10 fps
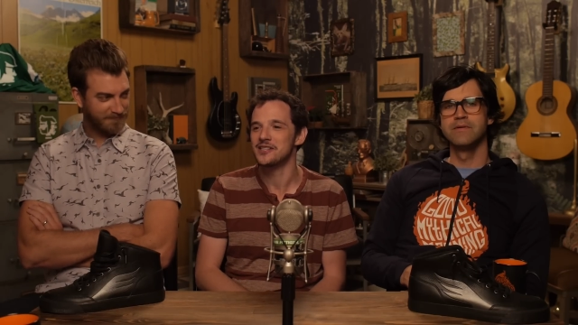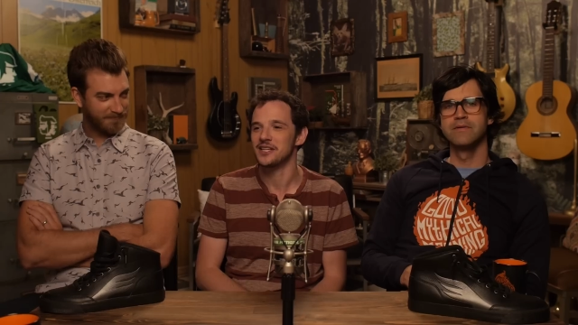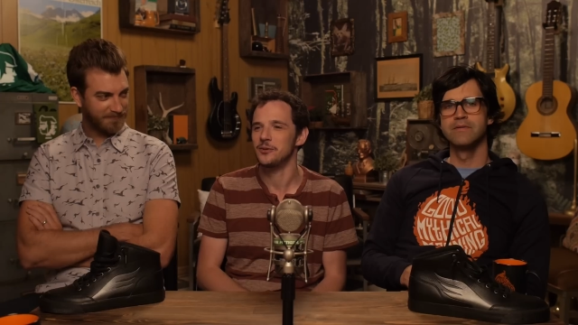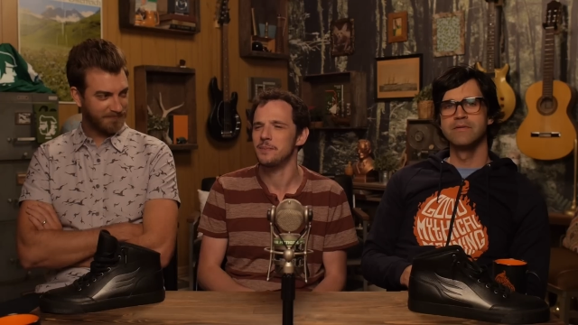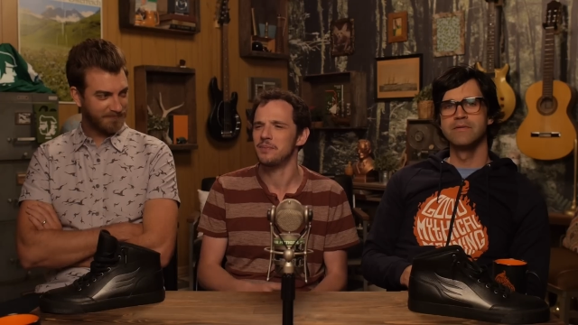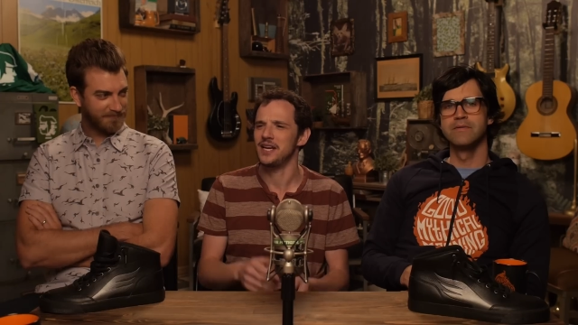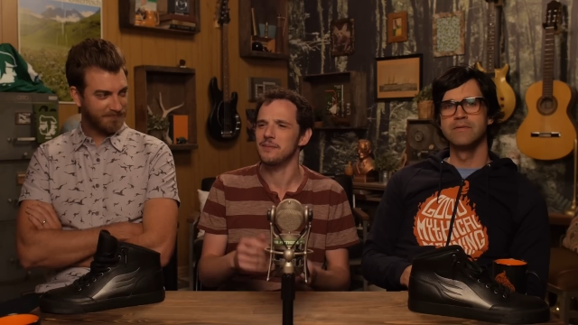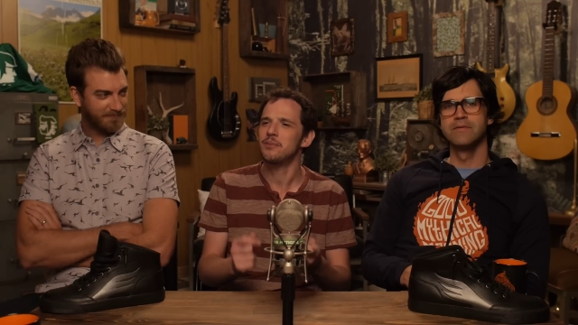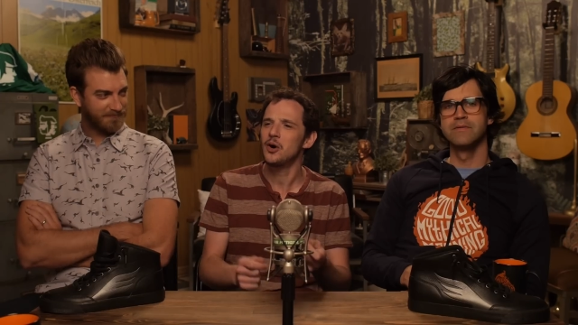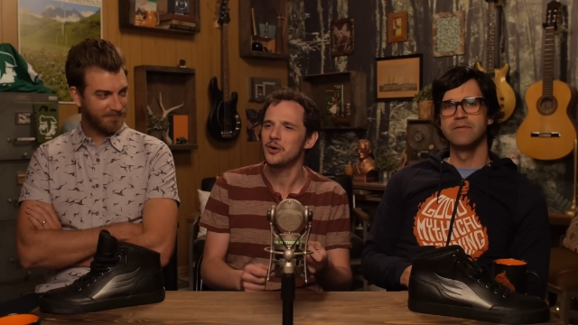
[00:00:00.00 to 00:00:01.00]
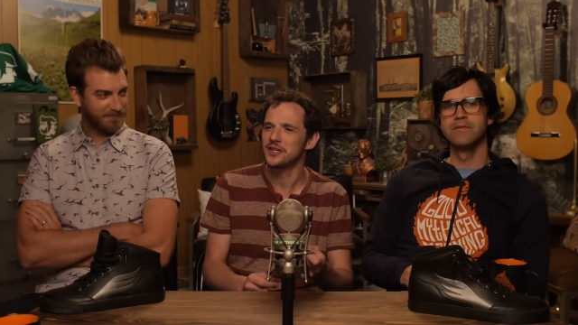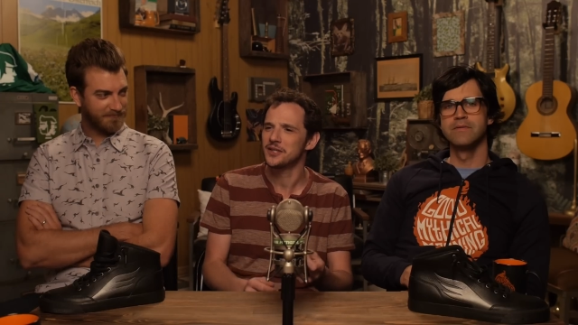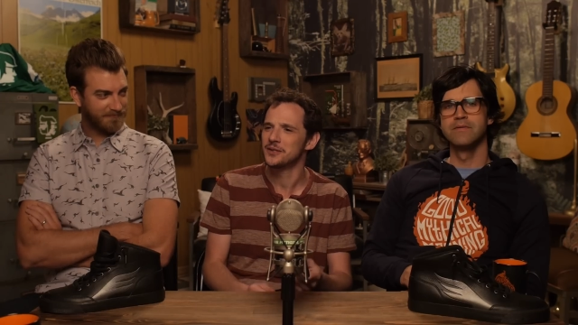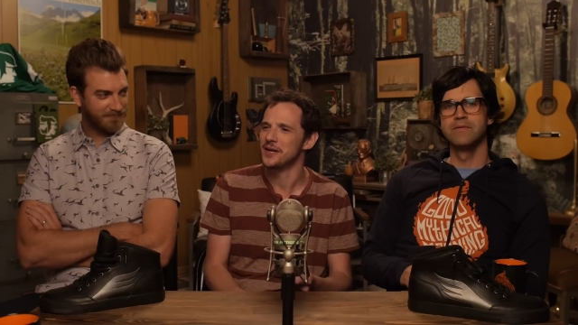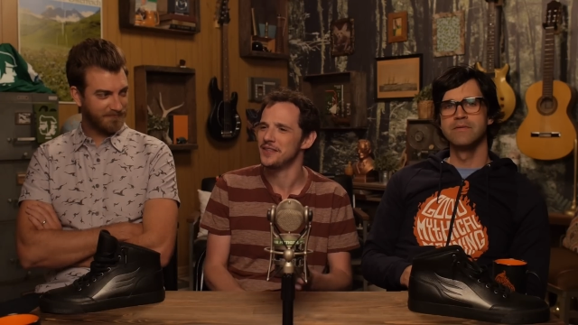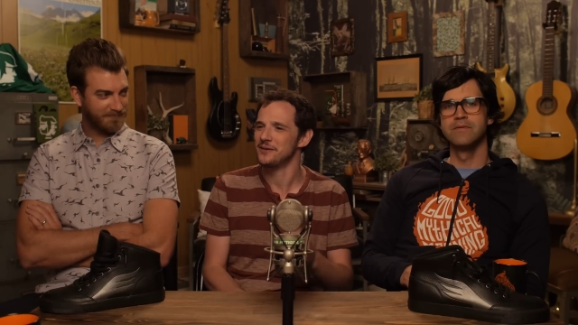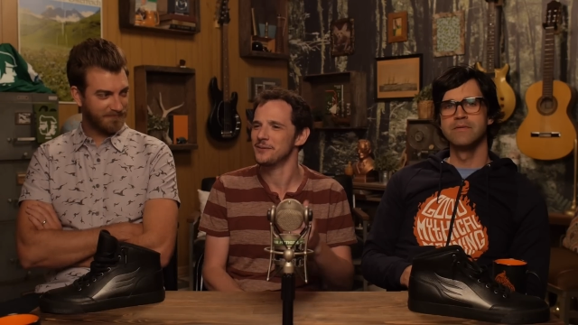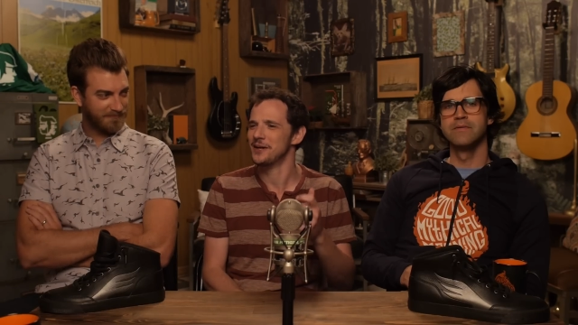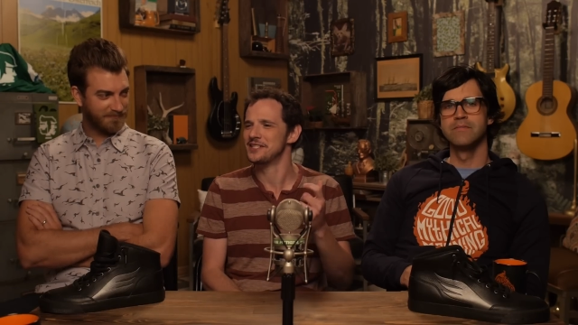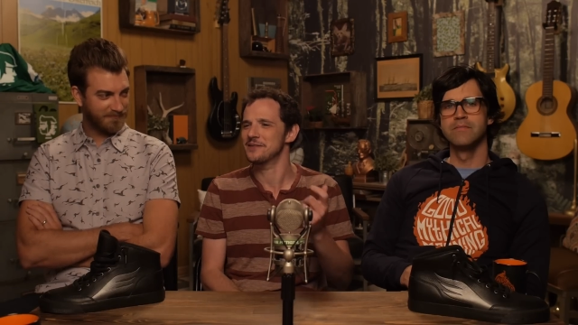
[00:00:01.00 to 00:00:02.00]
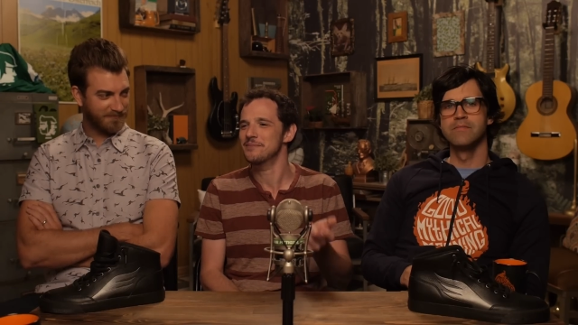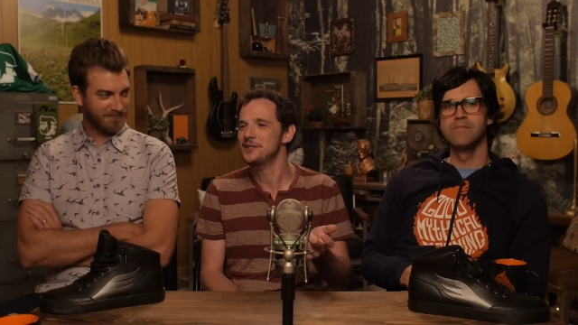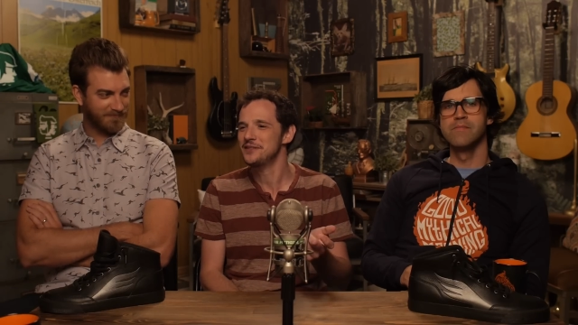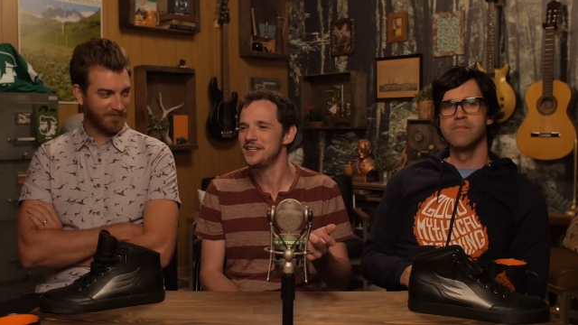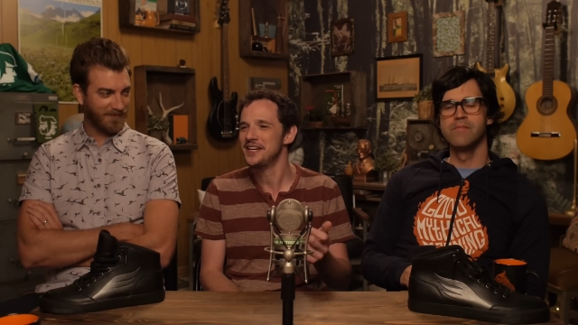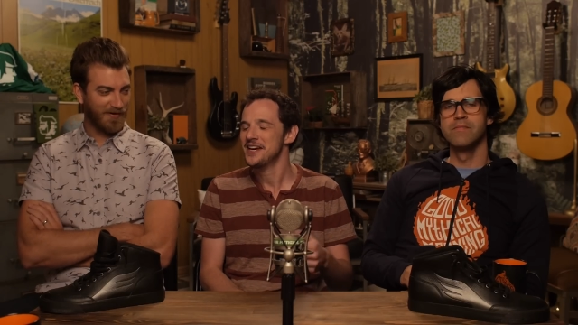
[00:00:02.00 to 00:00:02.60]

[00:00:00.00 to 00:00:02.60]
Speaker 1: Like we played poker. I think we watched a movie.